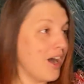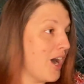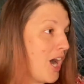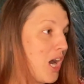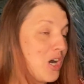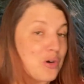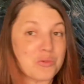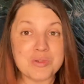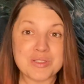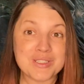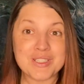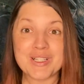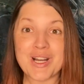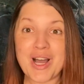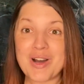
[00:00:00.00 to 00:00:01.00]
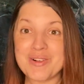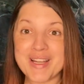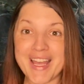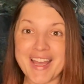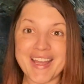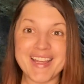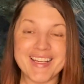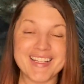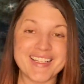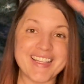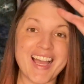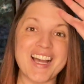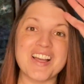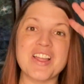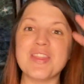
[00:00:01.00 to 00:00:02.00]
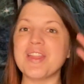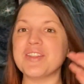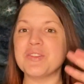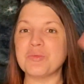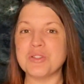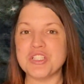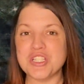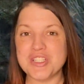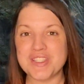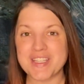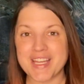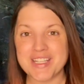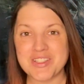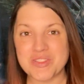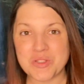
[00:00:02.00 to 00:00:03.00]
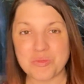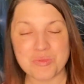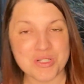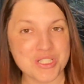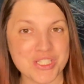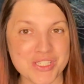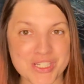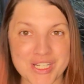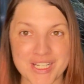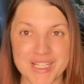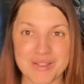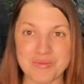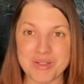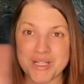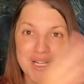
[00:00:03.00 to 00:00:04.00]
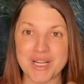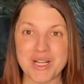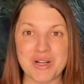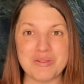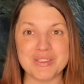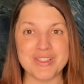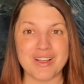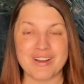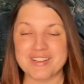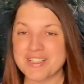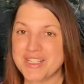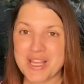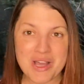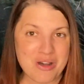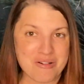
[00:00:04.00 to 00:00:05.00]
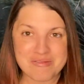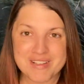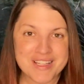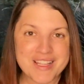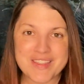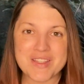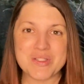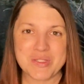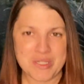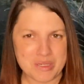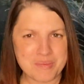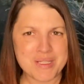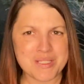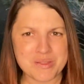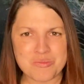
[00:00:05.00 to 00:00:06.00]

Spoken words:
oh, okay, yeah, that's what she said, so we're going to go along. No, there's going to be some